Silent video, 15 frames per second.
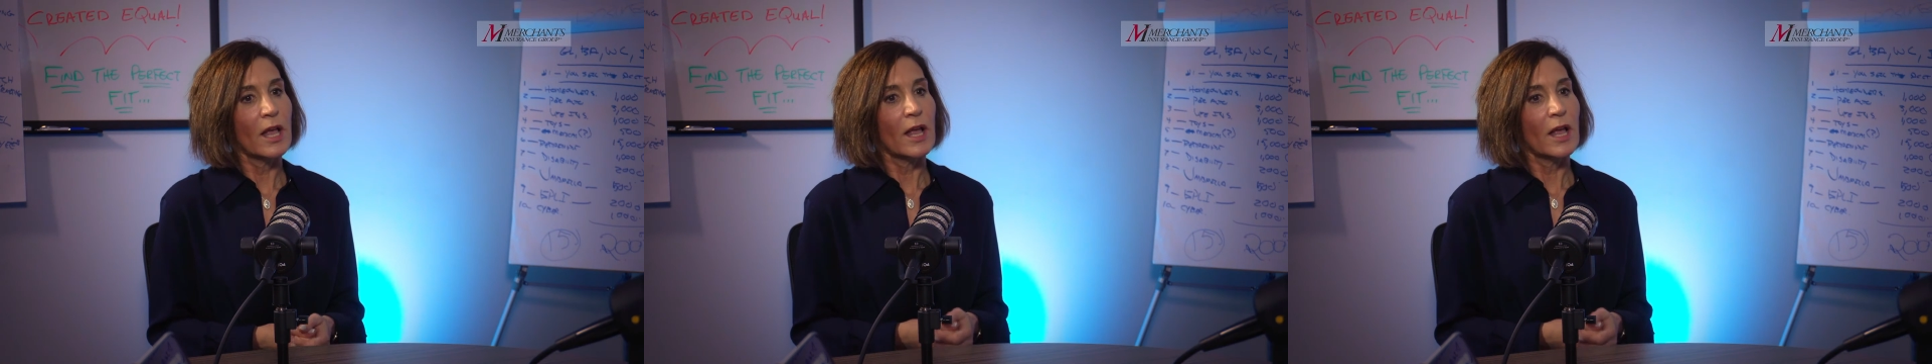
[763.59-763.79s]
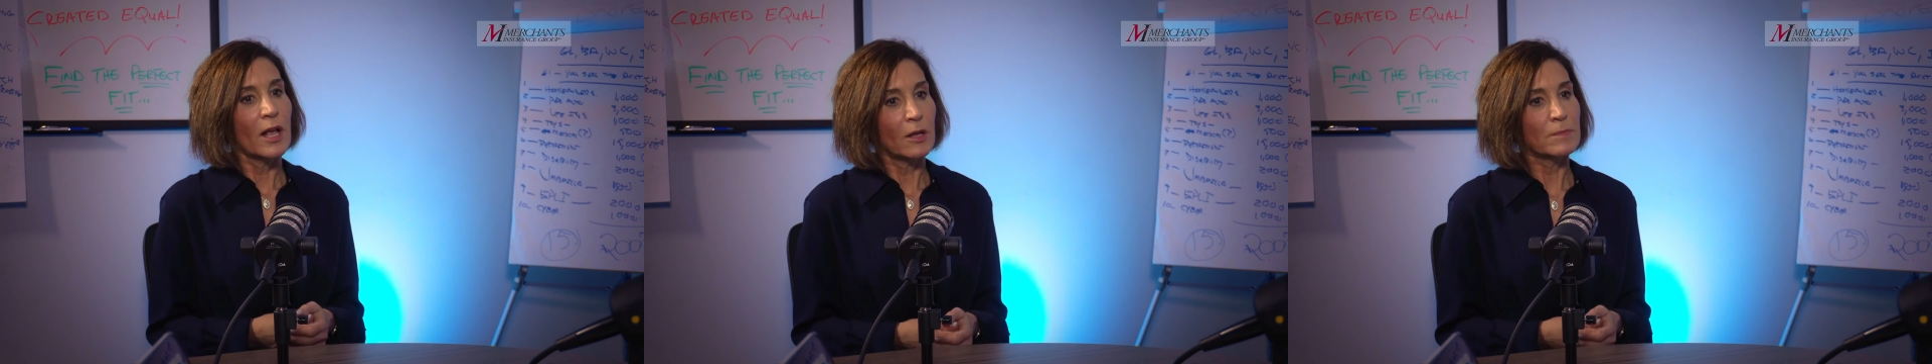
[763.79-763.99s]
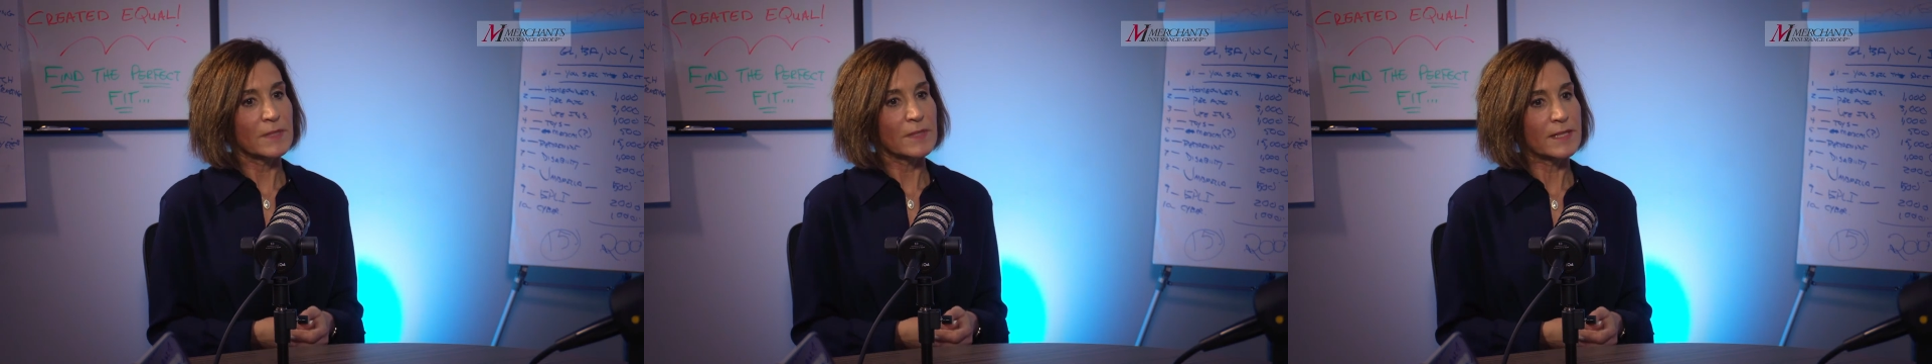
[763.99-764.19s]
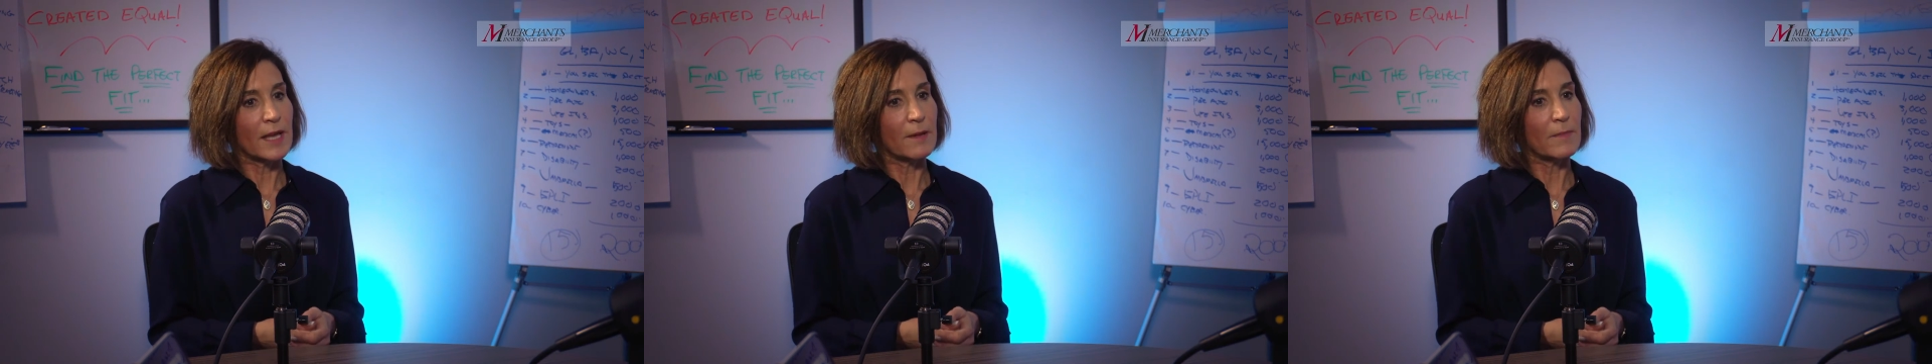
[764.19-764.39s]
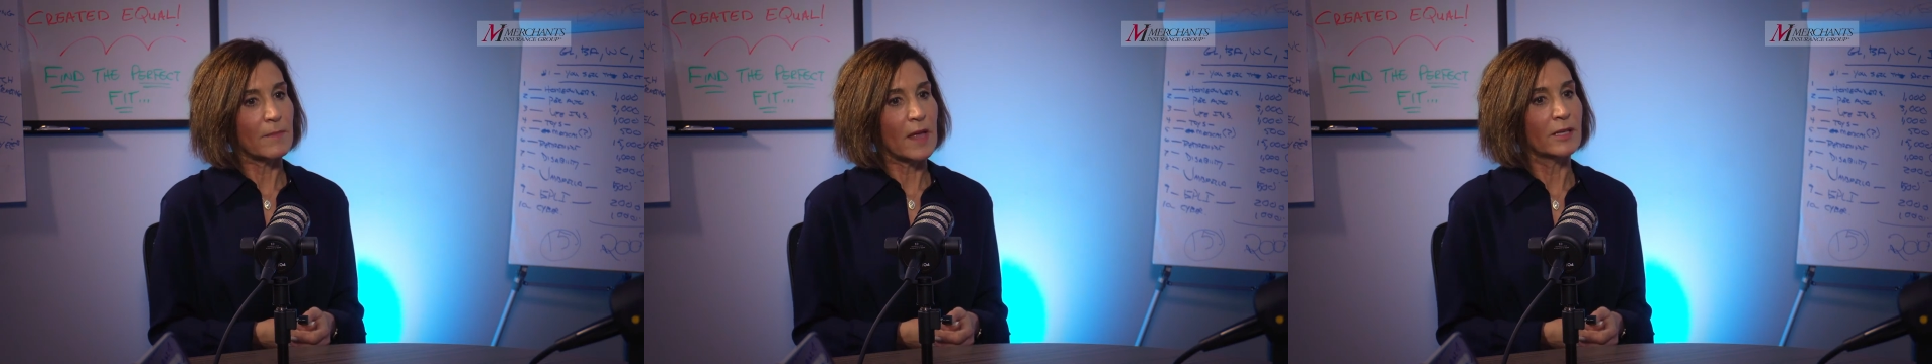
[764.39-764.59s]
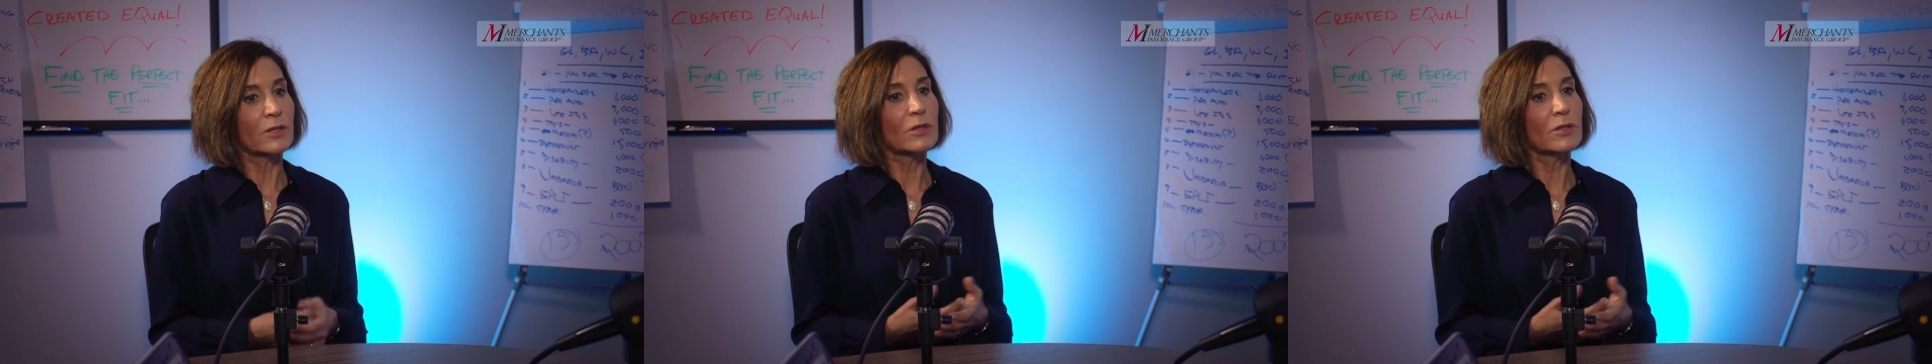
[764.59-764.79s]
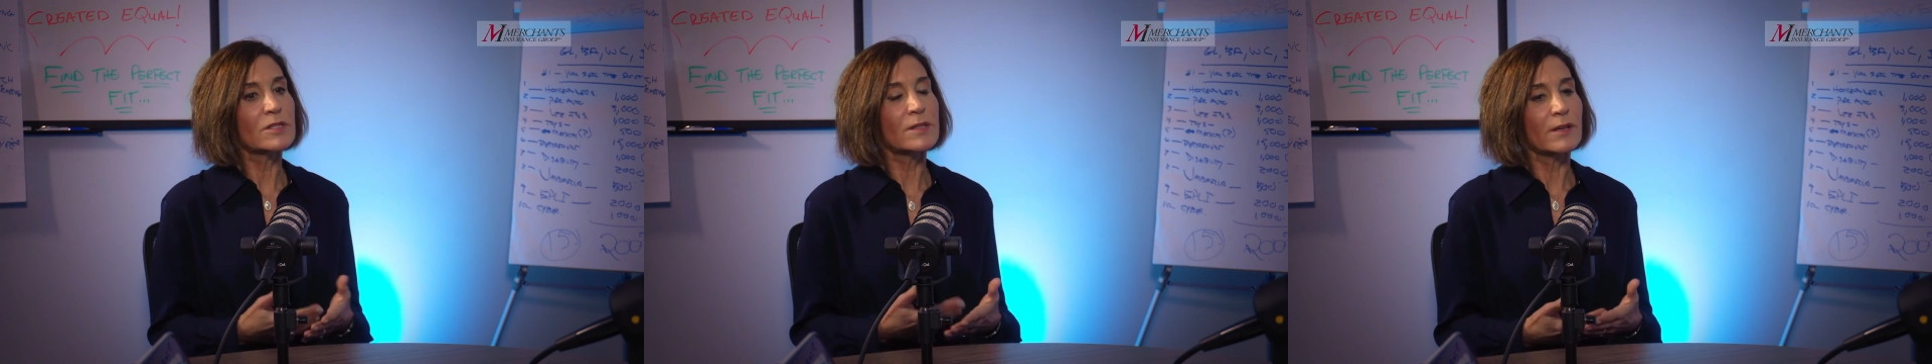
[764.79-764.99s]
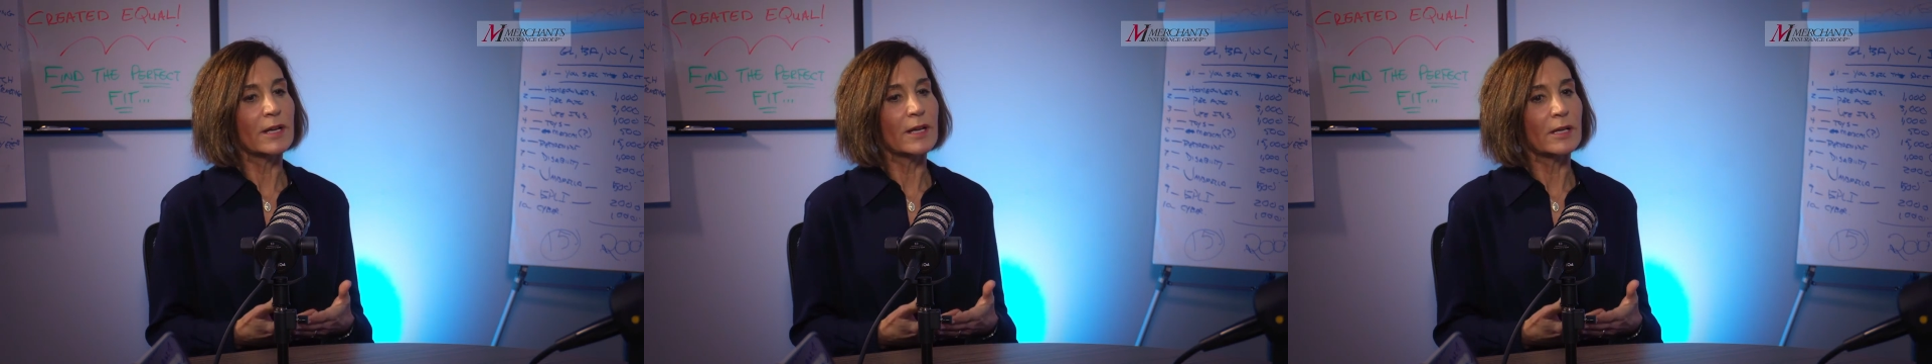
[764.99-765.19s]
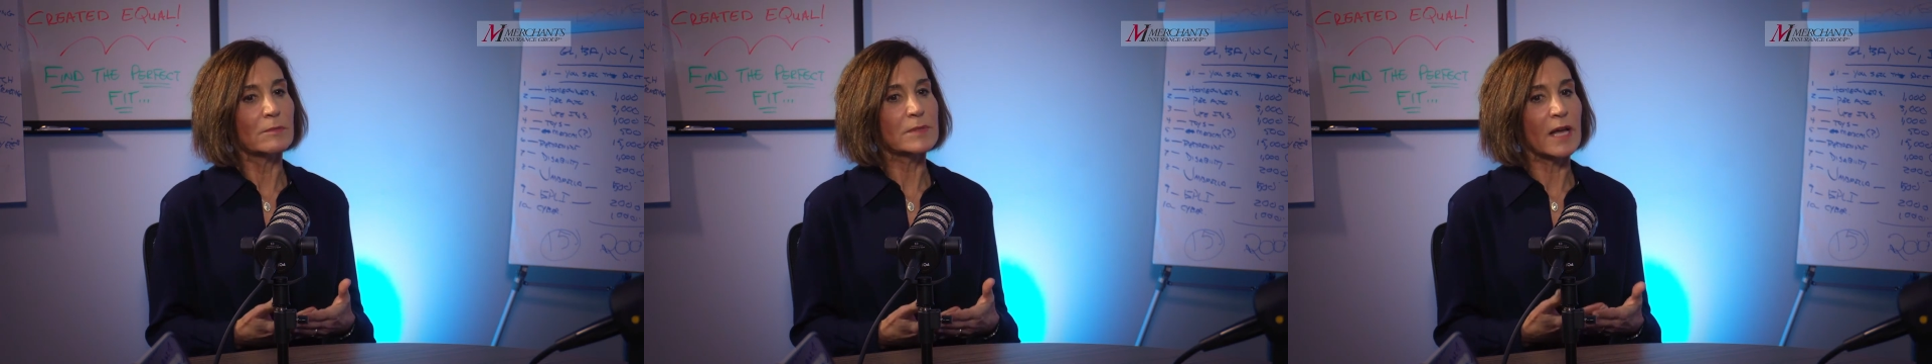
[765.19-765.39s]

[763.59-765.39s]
helps them, and it also helps.